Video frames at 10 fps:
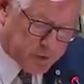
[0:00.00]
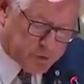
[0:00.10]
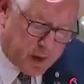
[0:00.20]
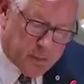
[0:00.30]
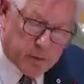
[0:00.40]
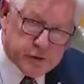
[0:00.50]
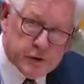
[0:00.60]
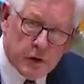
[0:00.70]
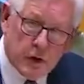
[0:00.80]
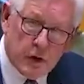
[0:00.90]
of
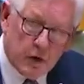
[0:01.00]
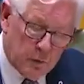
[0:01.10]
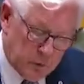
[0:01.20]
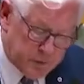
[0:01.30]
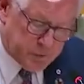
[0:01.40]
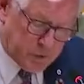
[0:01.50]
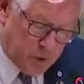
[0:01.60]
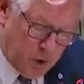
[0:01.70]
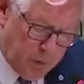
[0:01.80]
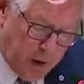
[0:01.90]
supporting Israel in
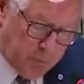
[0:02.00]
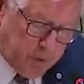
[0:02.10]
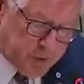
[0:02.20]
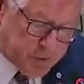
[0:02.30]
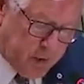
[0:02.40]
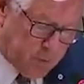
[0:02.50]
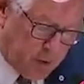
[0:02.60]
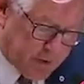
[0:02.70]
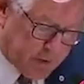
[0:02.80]
most UN votes.